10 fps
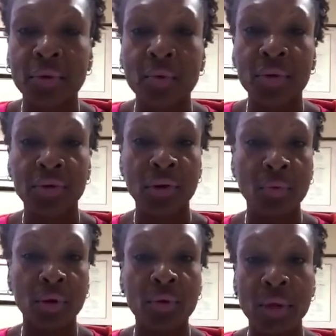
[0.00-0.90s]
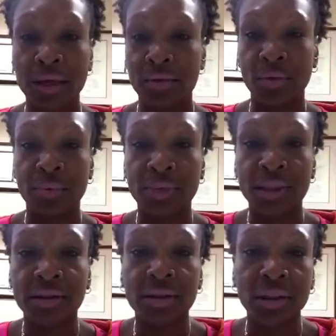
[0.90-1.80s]
with someone who has an order of
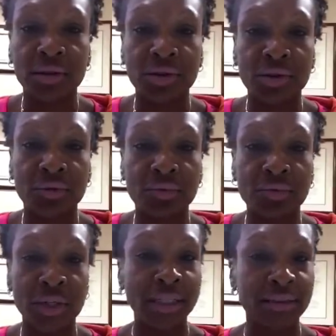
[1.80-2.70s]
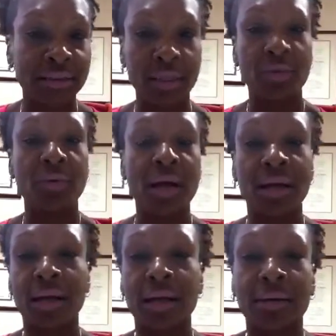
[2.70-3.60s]
protection against you, right? Say you
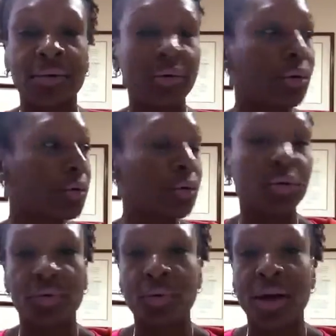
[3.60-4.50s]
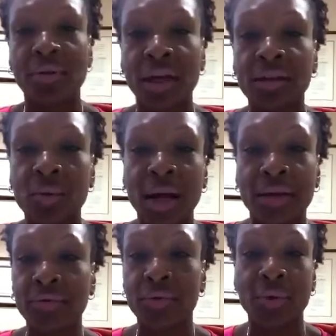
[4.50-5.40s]
got you have an
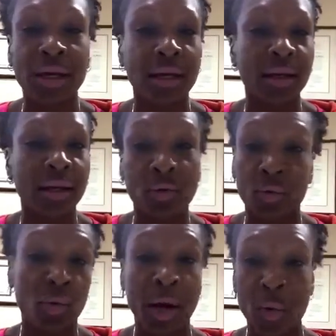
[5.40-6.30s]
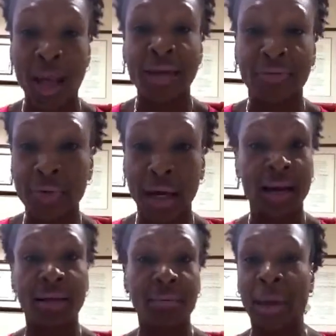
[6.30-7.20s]
ex-wife, you got a wife, you got
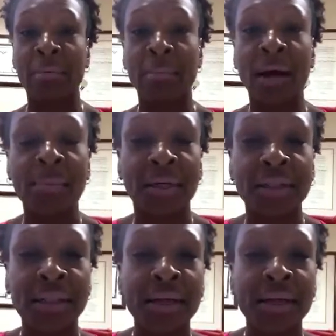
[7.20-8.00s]
a baby mama,